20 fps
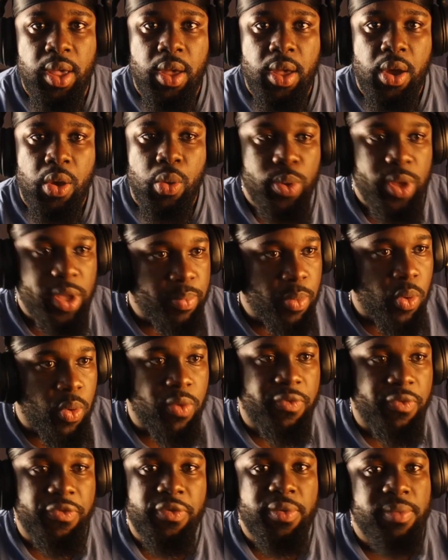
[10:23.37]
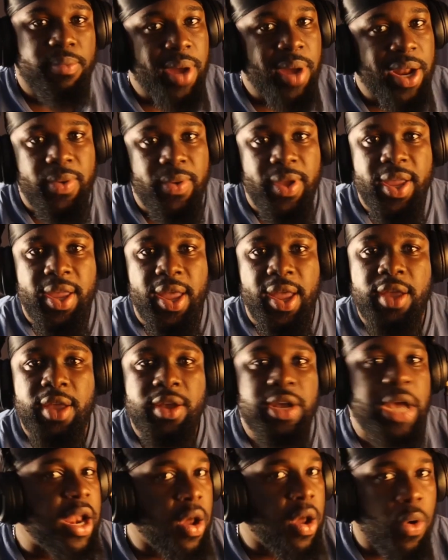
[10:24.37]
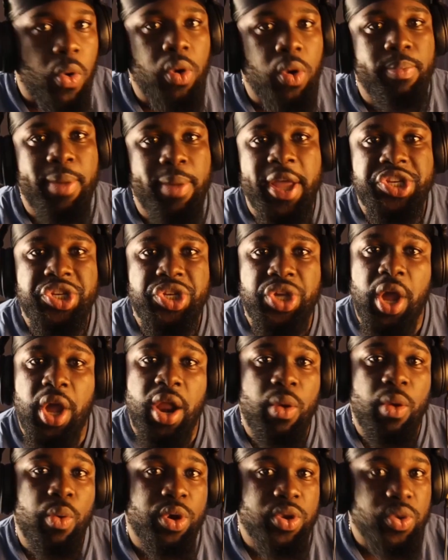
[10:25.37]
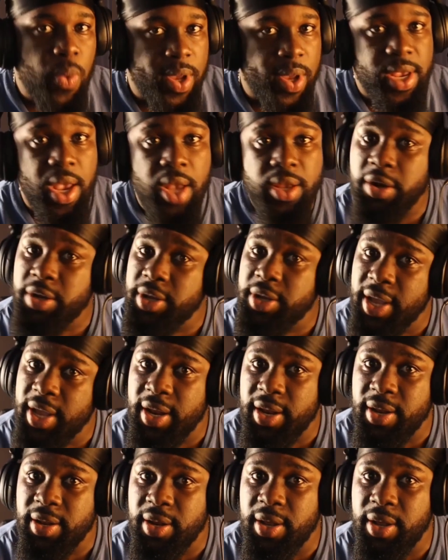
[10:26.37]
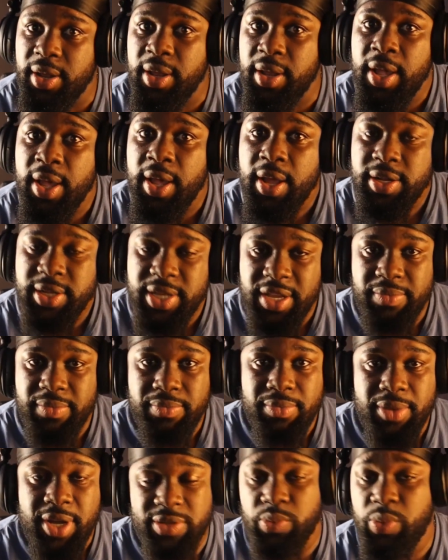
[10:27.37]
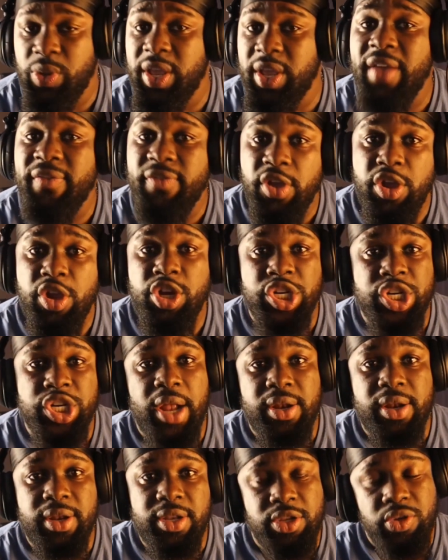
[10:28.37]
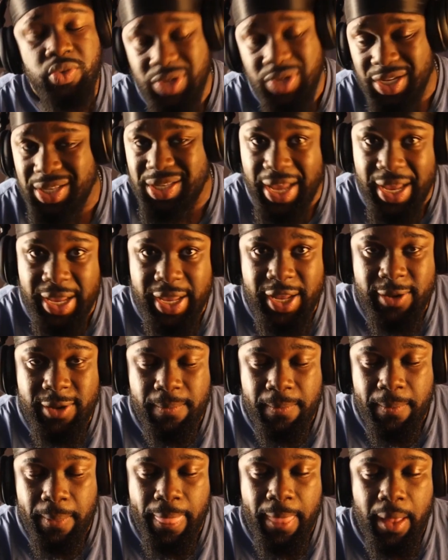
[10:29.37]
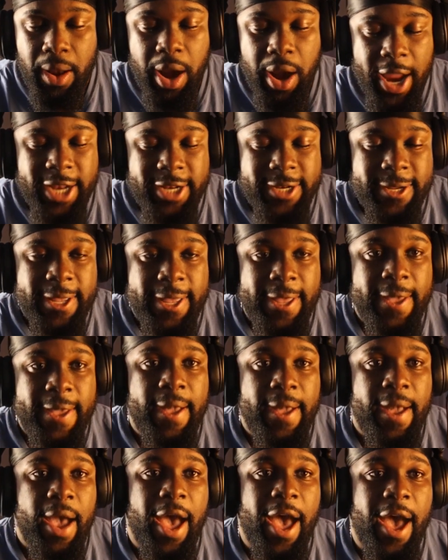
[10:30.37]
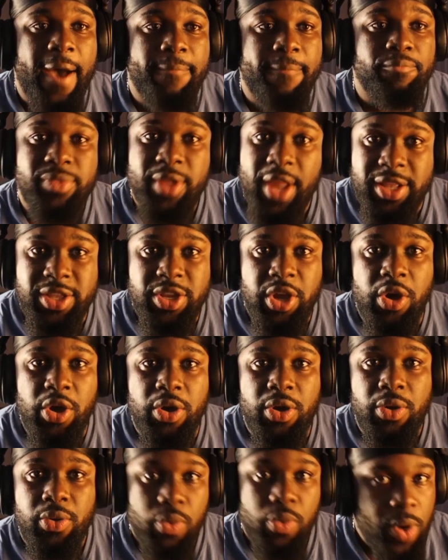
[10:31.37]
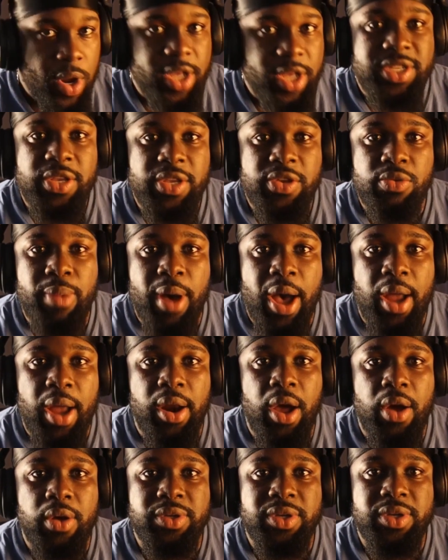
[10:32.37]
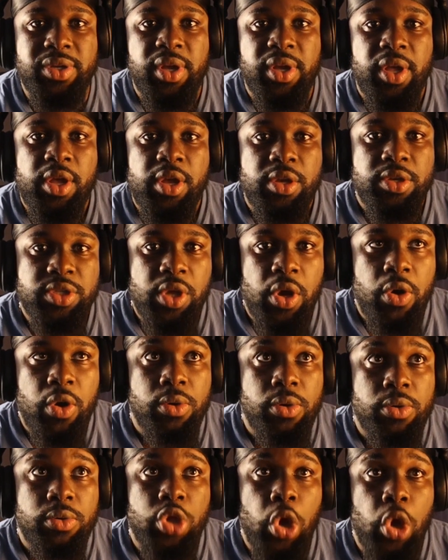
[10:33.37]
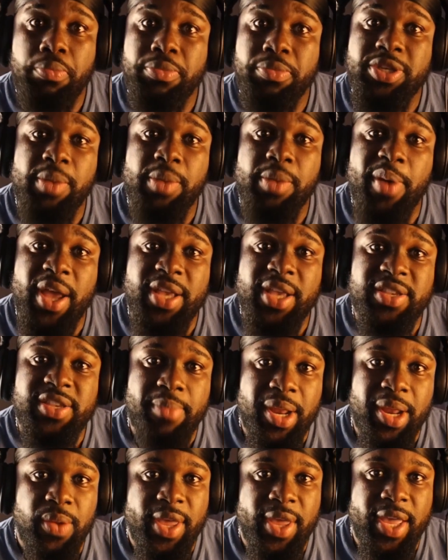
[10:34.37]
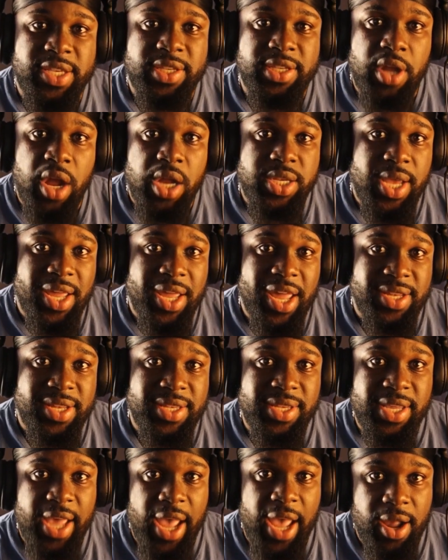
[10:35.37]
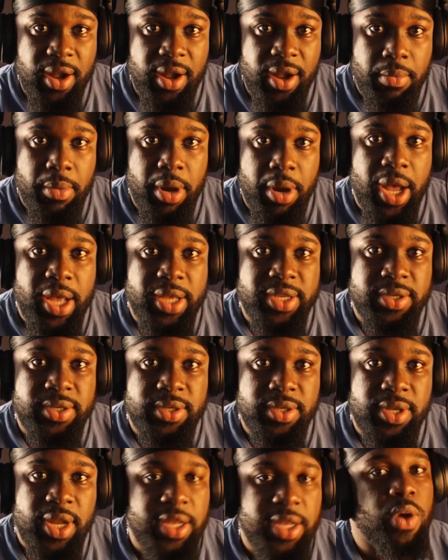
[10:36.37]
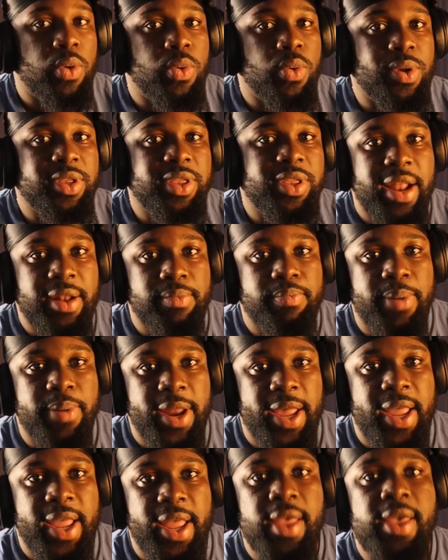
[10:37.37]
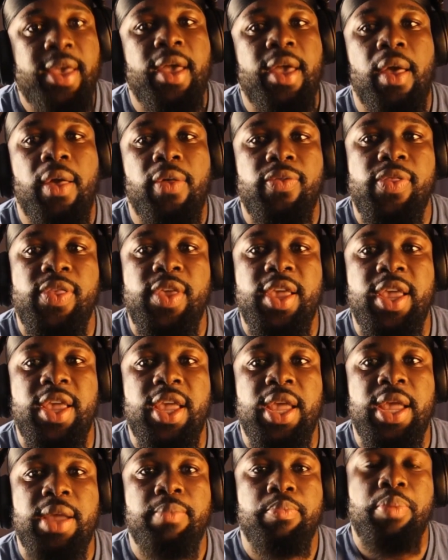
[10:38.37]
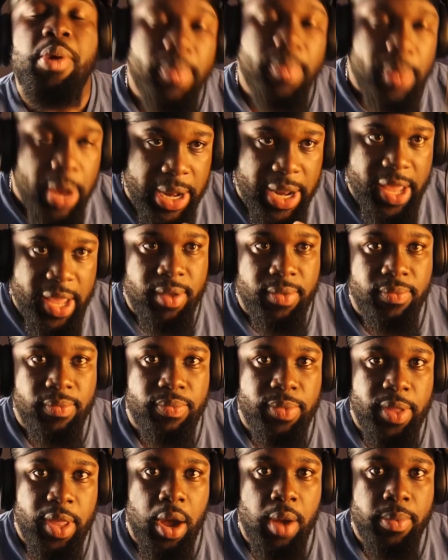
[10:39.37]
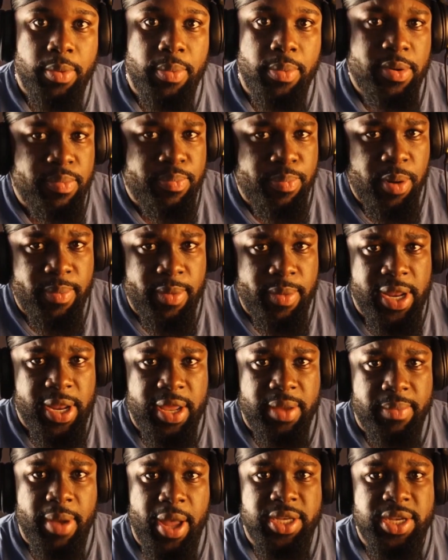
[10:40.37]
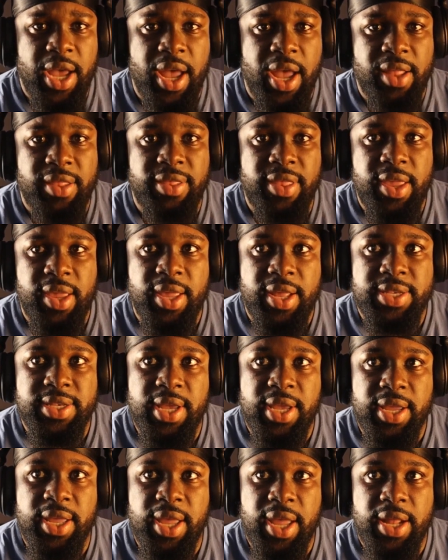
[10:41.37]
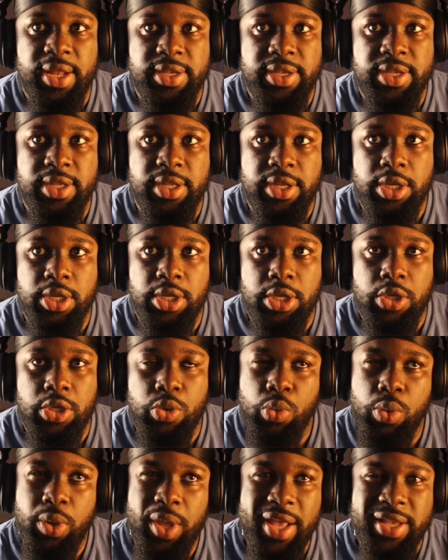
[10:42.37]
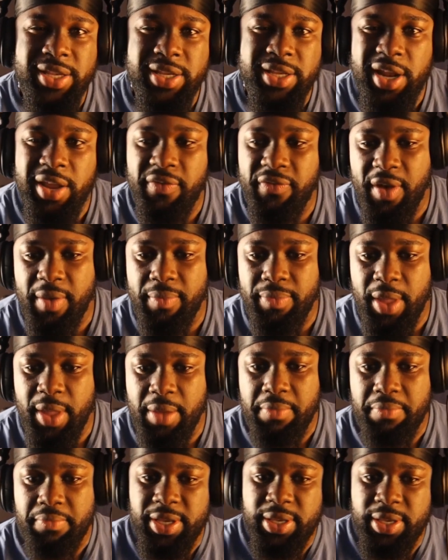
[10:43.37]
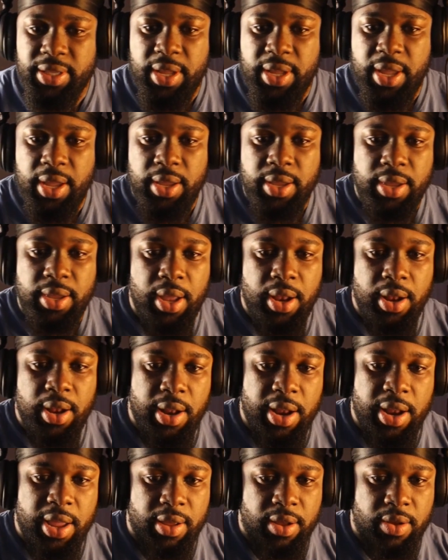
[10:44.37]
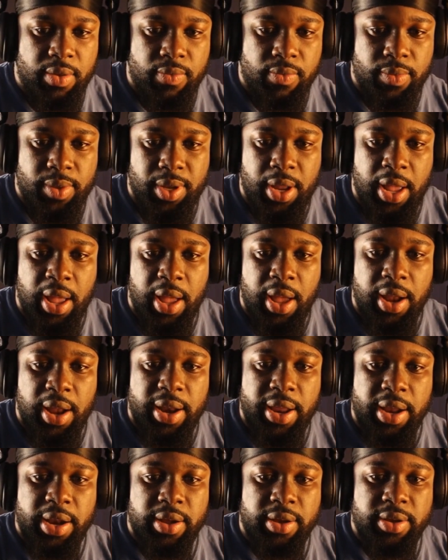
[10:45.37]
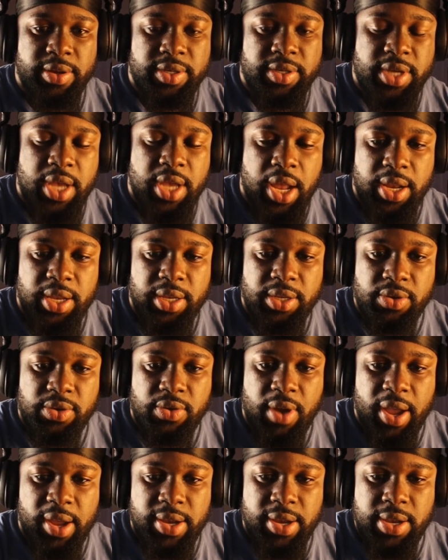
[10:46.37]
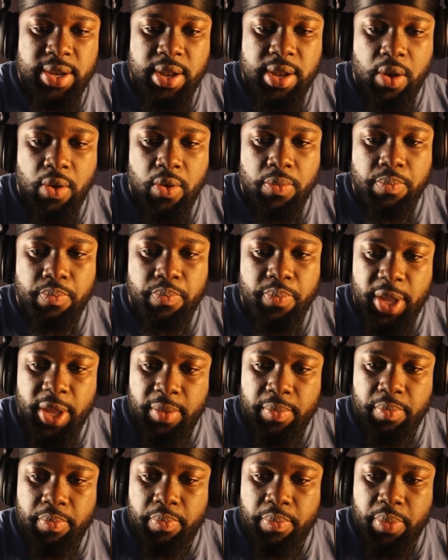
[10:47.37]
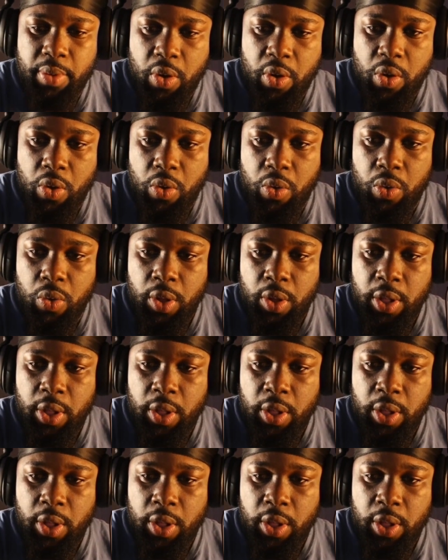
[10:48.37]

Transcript: We move Madueke. You got a whole bench. You got to work twice as hard to get in the team because we gave you your shot and you didn't take it. All right. Neto, want to see you ball out. So don't be surprised if Madueke starts against Genk because Neto will then play the Premier League, the upcoming Premier League match. I think it's against Newcastle, if I'm not mistaken. Let us check this right now, people.